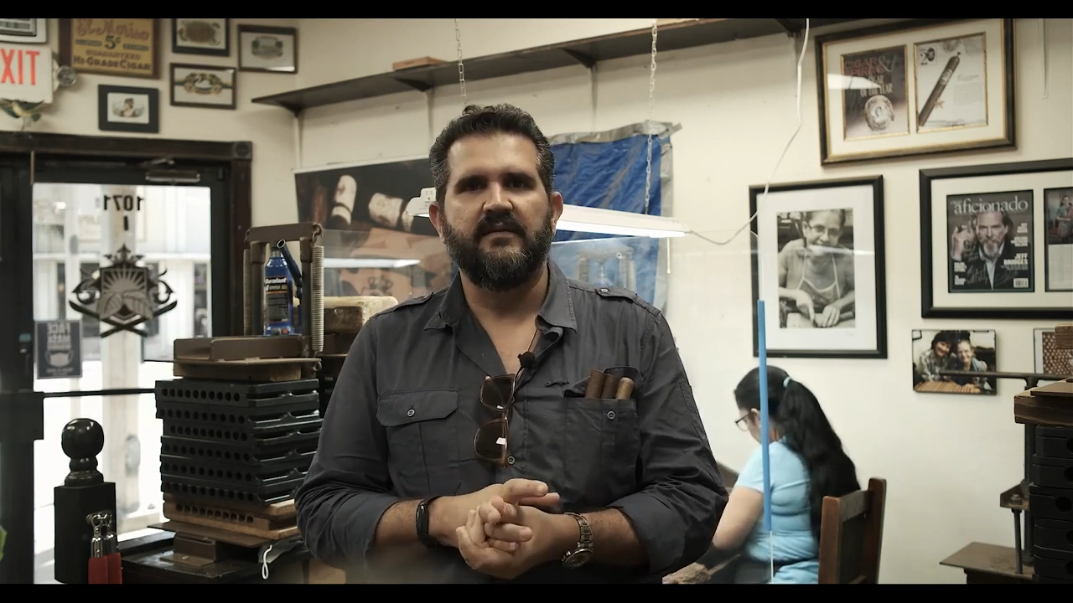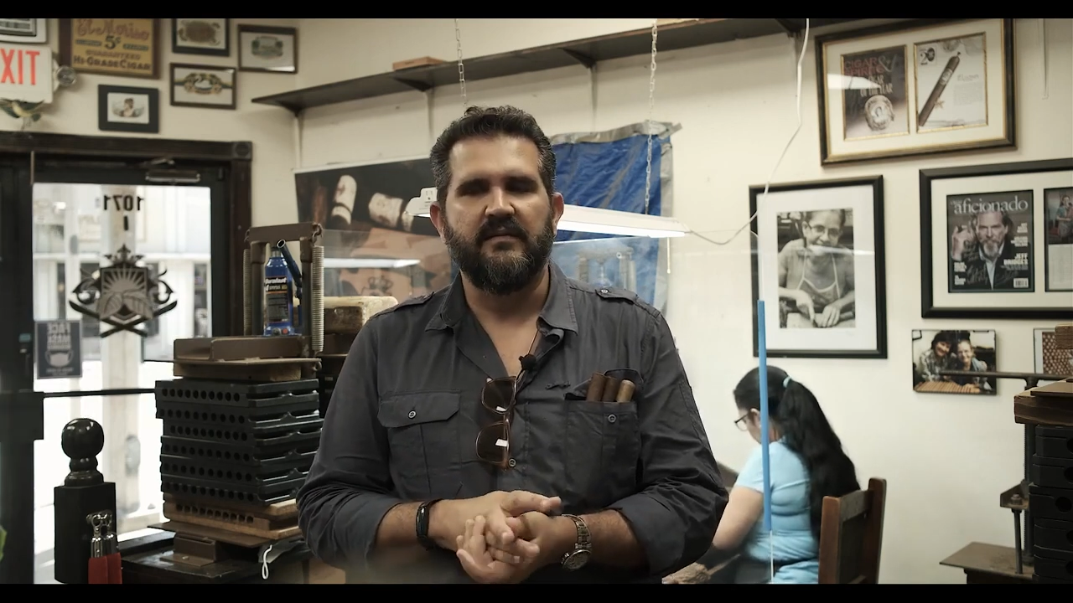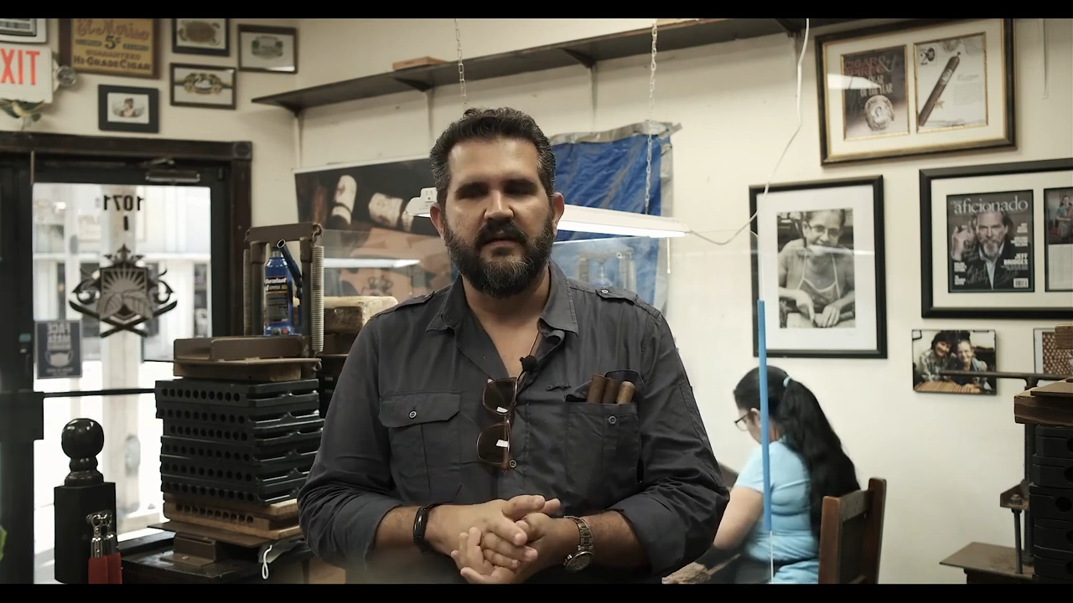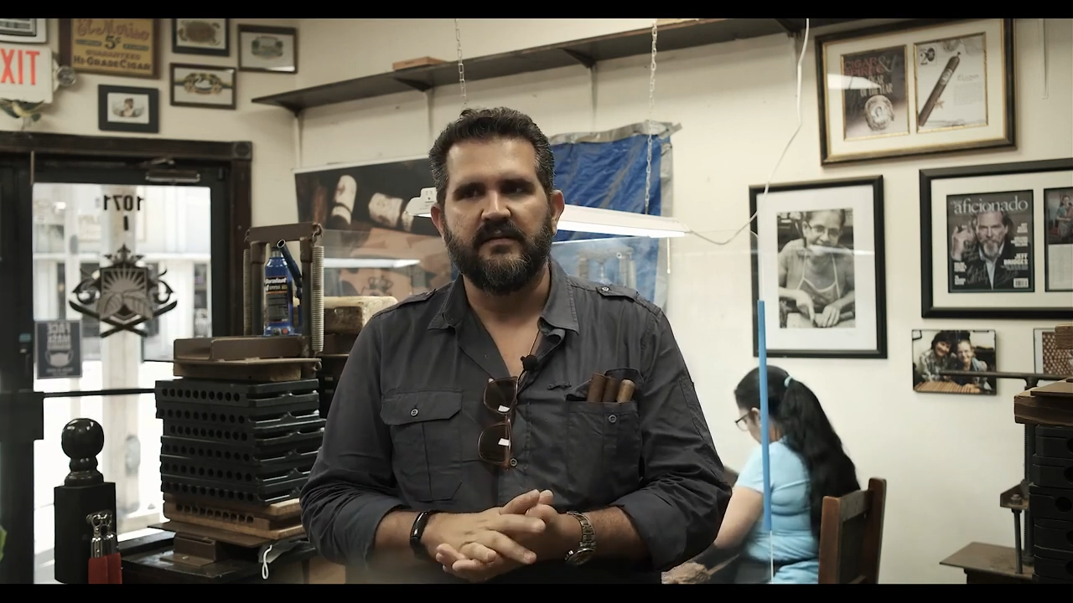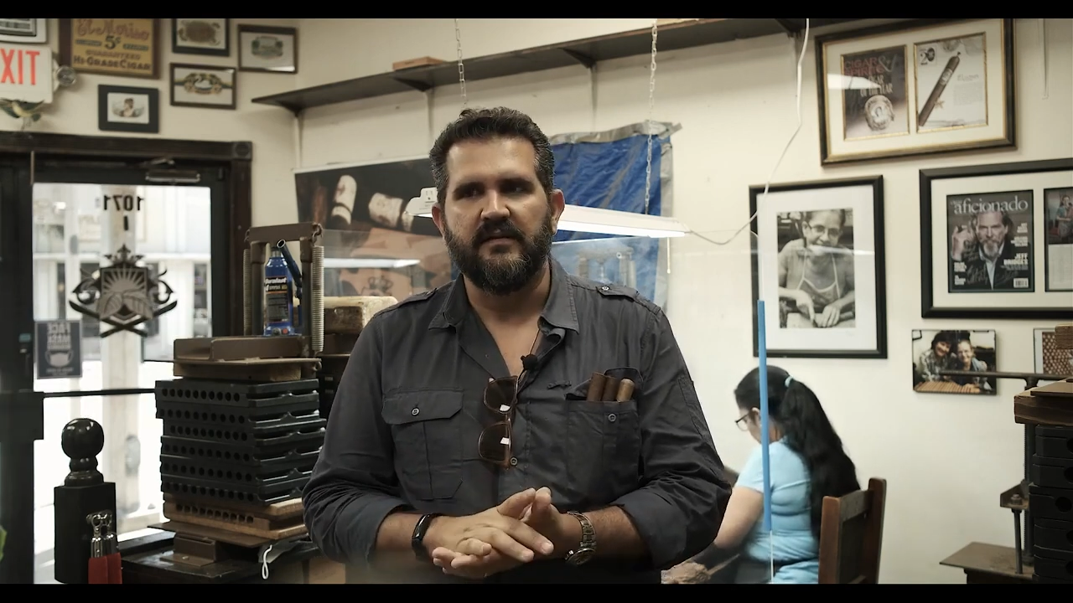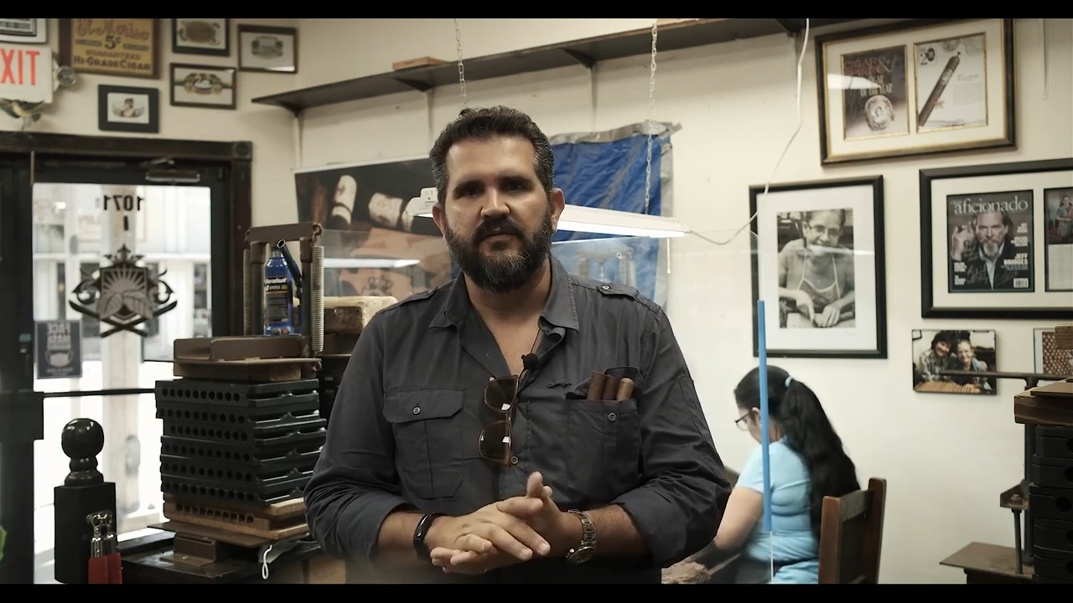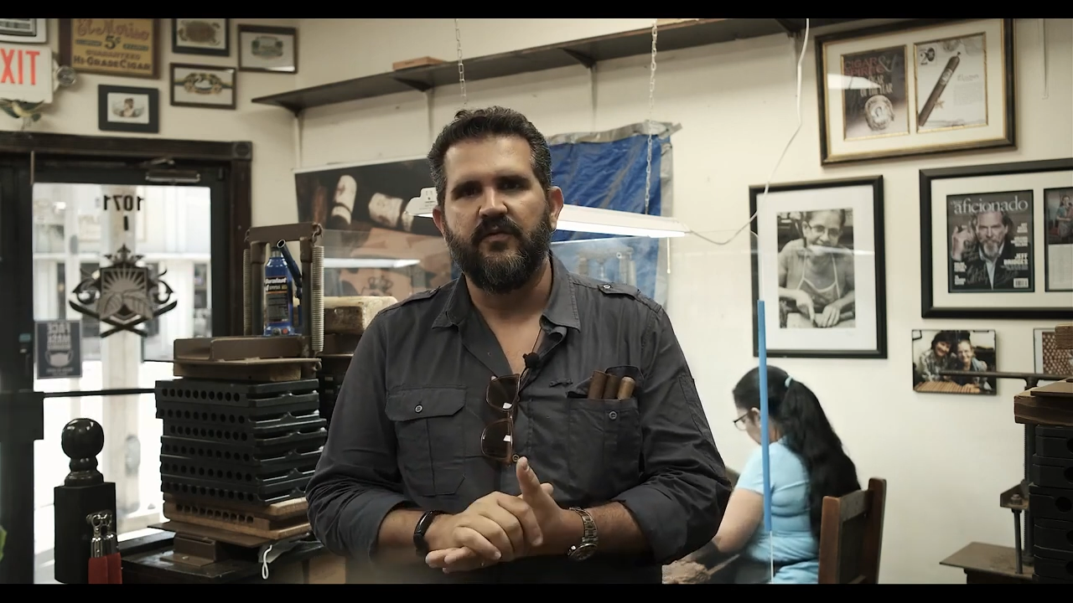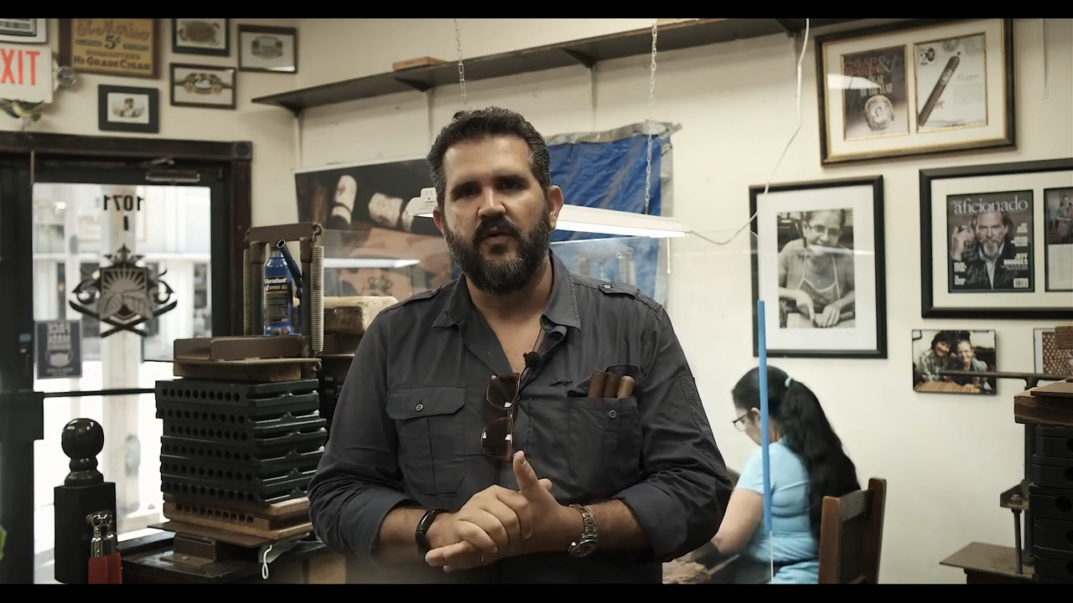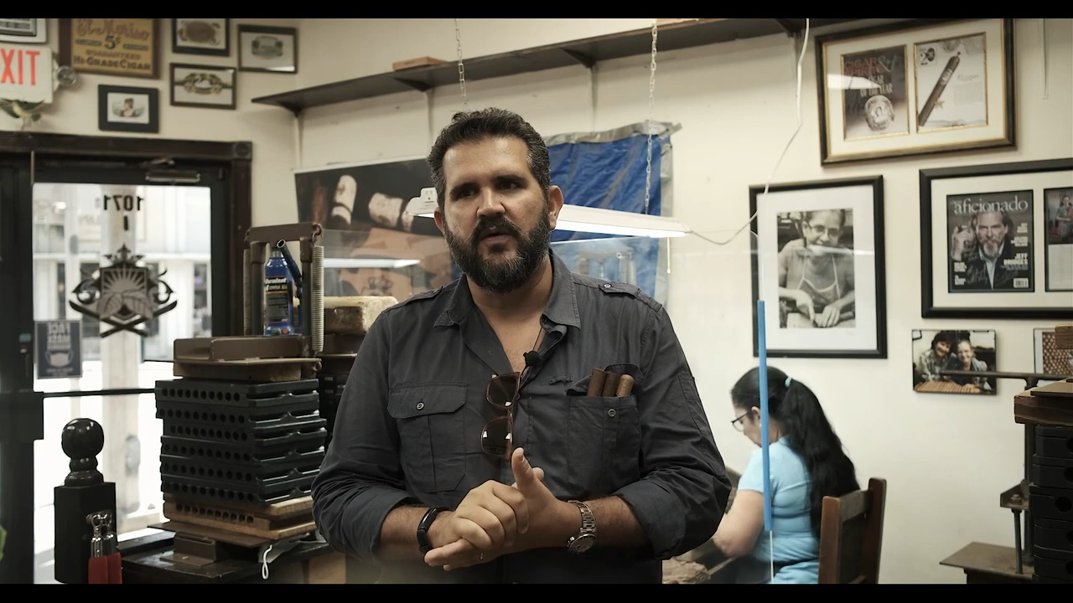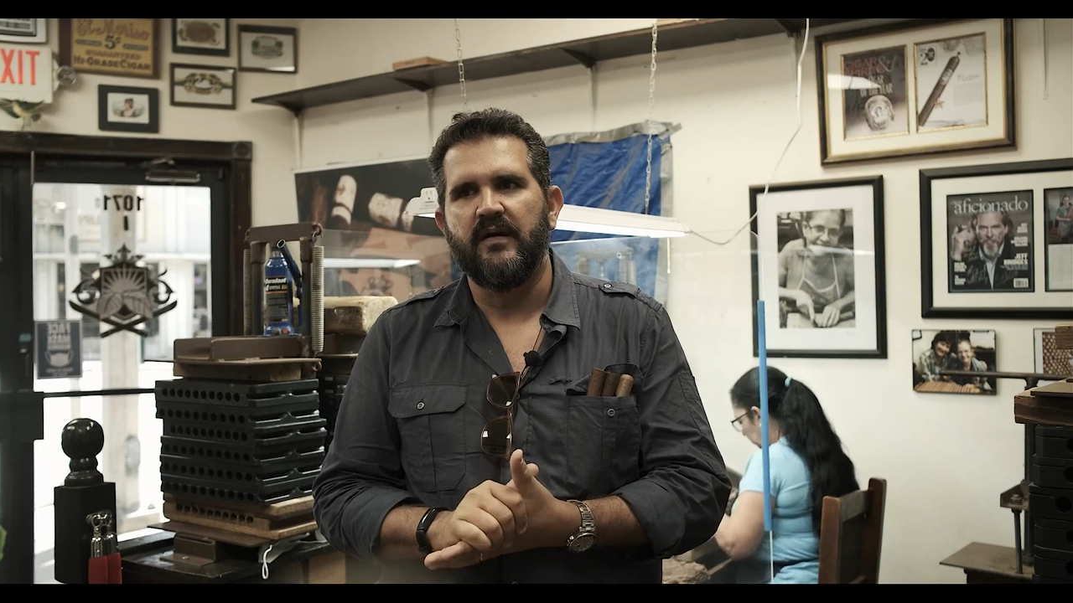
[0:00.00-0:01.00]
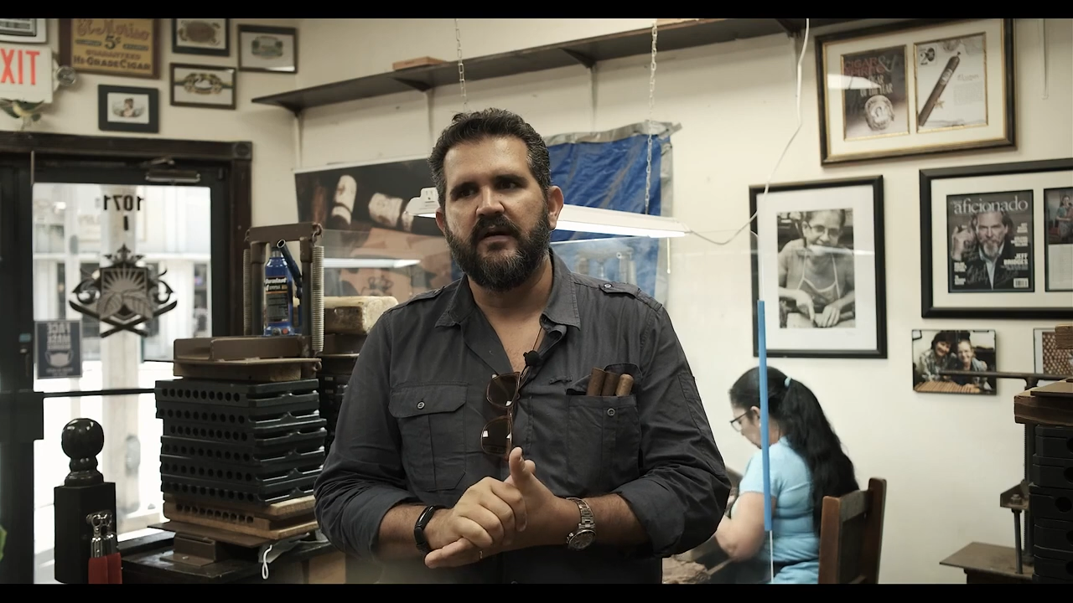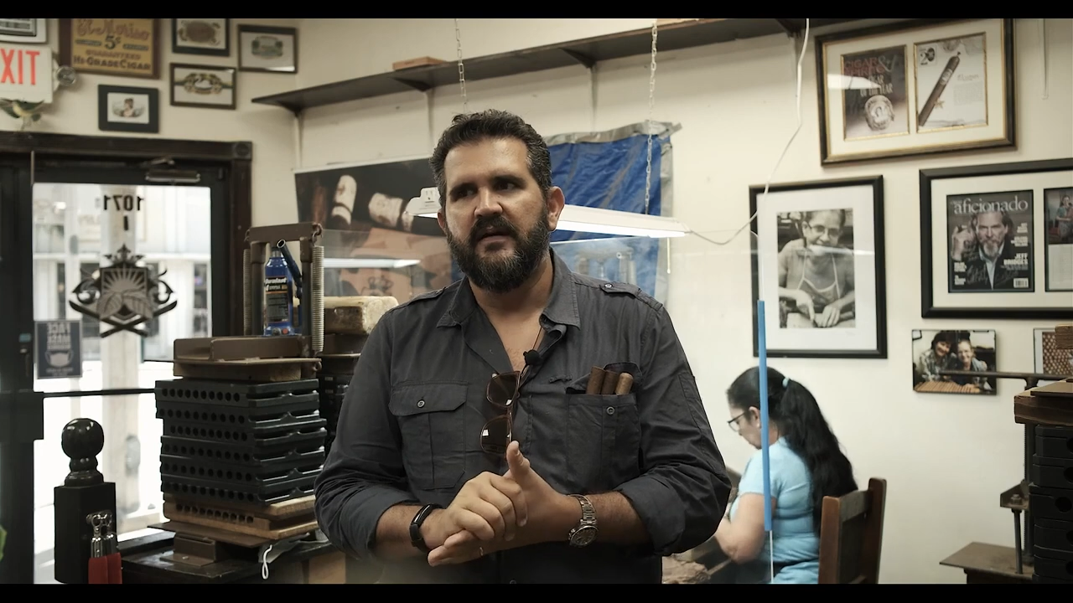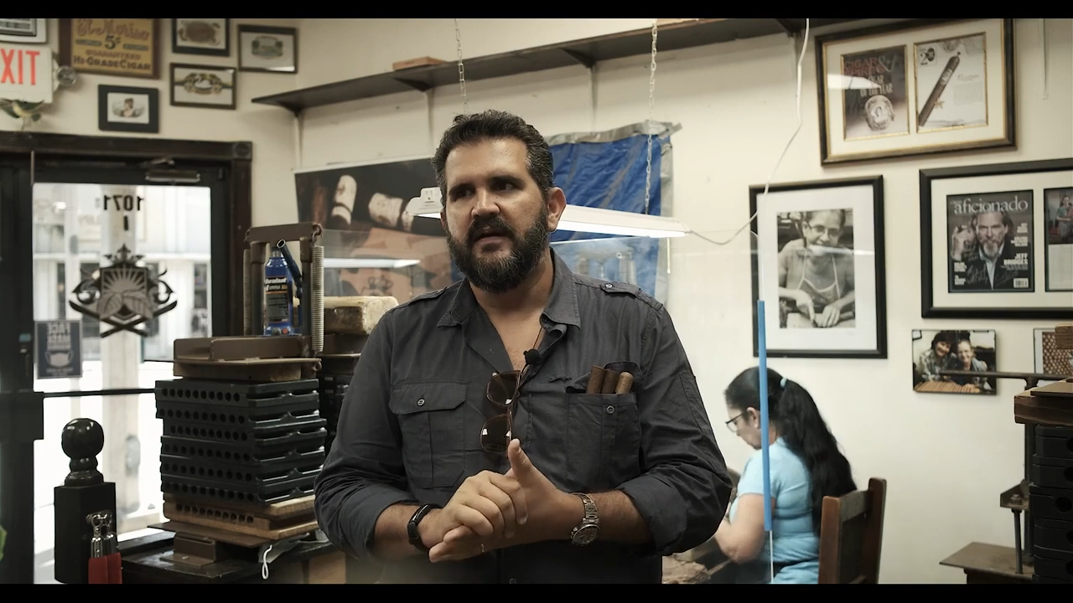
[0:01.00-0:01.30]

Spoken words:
2004,